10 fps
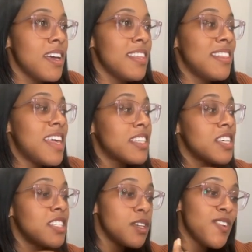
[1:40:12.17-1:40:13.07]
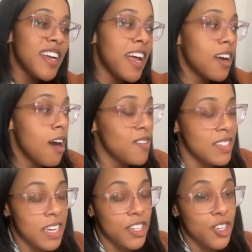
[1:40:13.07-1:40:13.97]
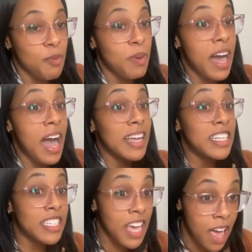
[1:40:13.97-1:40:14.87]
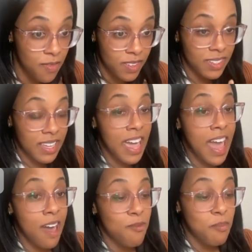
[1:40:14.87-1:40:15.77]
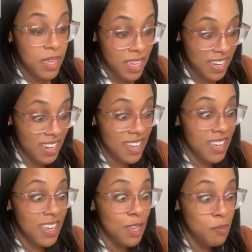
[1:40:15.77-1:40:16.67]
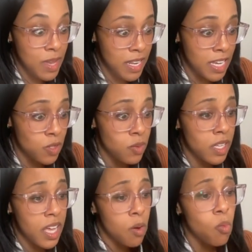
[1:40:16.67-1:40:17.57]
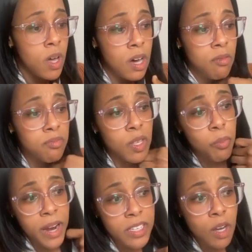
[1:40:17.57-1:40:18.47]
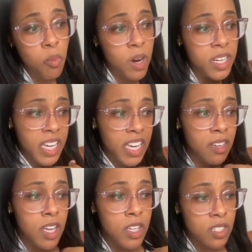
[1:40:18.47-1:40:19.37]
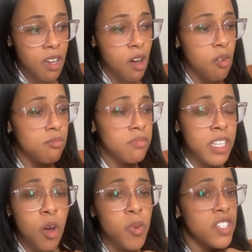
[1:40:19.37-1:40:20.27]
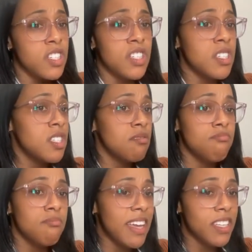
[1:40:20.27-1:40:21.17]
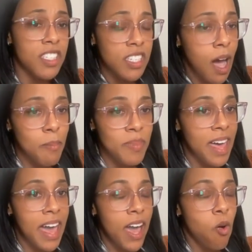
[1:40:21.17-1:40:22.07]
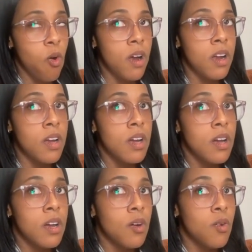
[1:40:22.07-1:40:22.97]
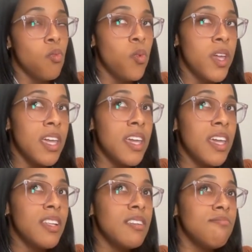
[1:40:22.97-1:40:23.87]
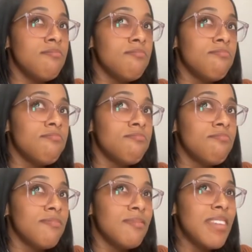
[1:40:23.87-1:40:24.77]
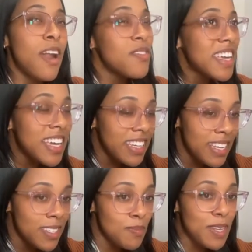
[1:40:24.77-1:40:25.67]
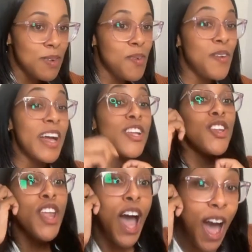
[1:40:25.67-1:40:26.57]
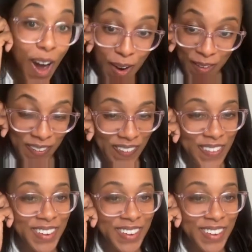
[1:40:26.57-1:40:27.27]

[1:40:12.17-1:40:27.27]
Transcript: That's a different kind of conversation. But I definitely have been in meetings where they're like, well, the breaks are working, so, we should just like stop that. Or I don't think he needs them anymore. Like, no.